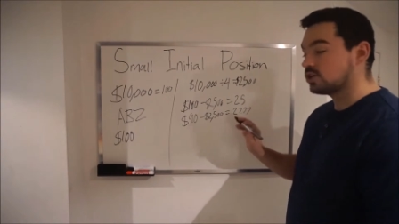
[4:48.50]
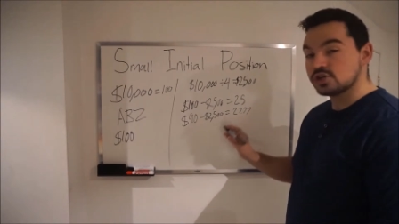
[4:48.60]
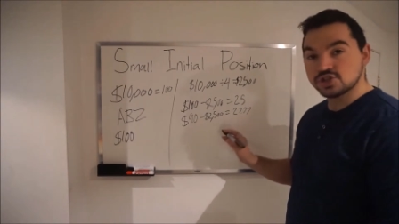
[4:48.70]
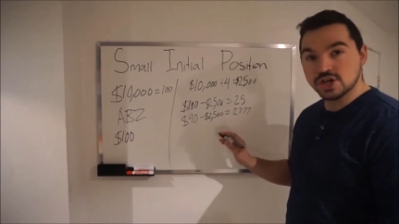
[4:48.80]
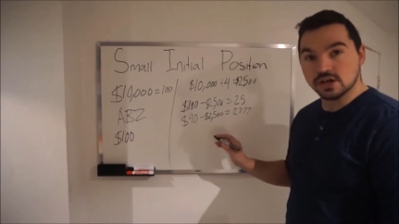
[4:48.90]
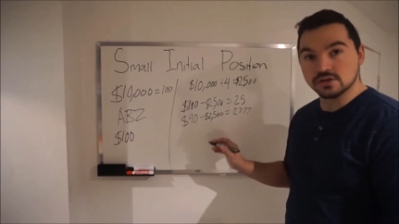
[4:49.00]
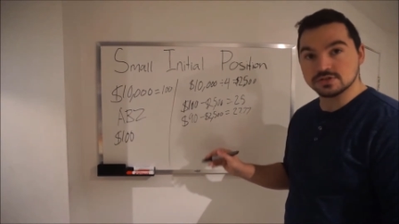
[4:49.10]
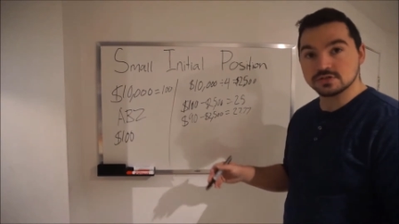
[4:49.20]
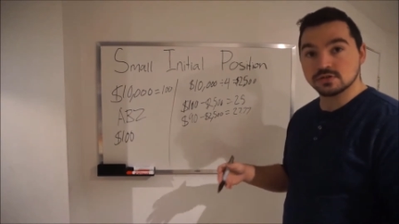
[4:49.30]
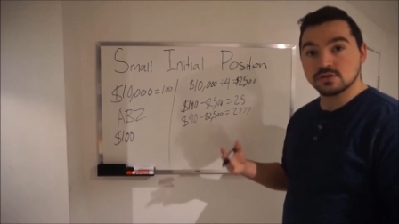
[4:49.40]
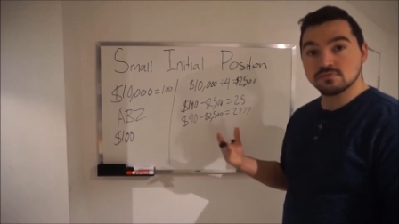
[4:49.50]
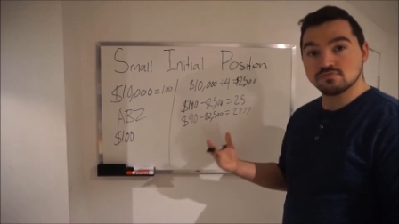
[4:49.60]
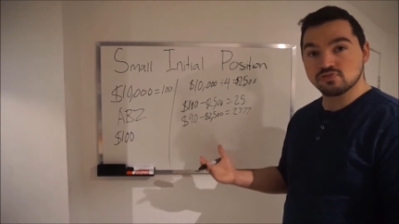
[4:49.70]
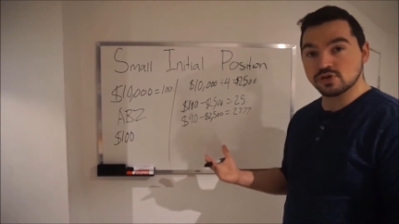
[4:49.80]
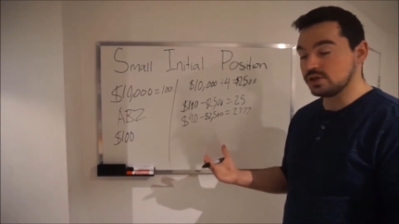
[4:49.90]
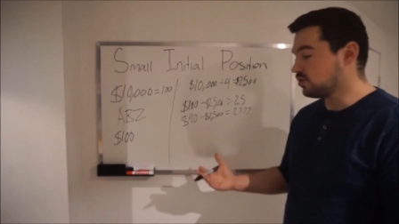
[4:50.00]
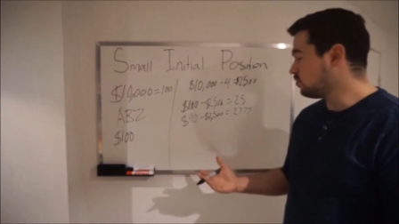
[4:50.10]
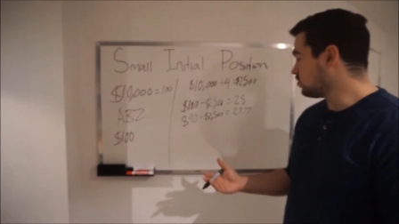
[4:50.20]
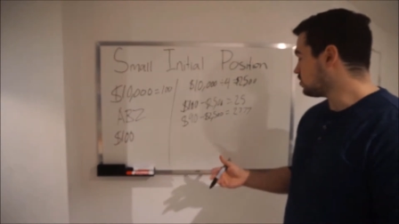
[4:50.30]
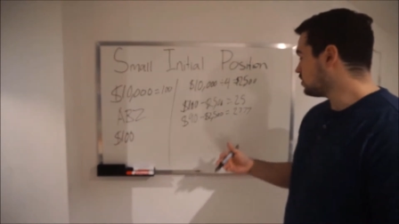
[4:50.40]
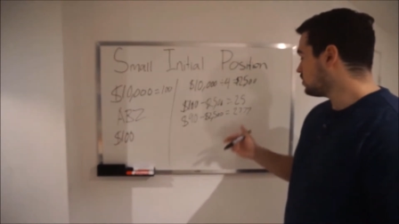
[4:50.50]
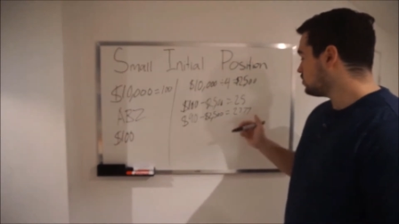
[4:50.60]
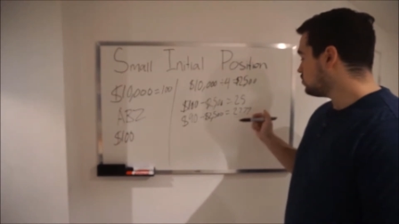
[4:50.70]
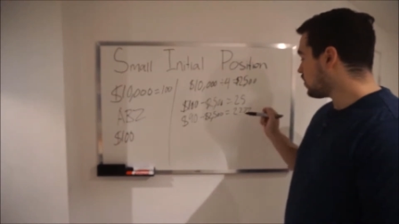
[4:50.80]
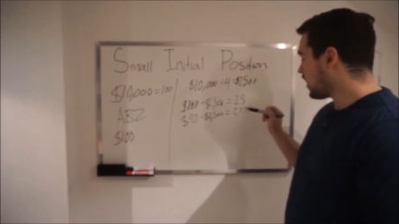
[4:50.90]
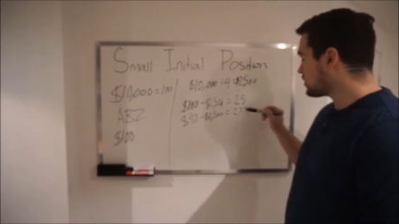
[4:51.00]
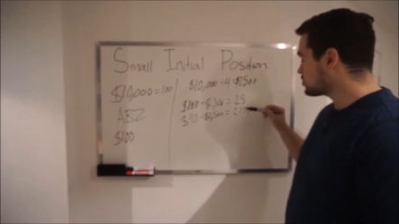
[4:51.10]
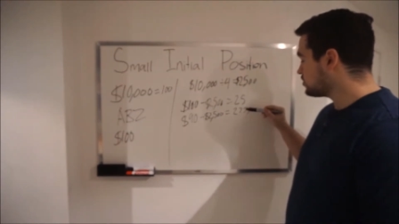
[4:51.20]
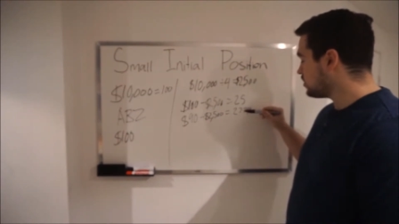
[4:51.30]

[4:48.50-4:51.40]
shares. Pretty cool. You actually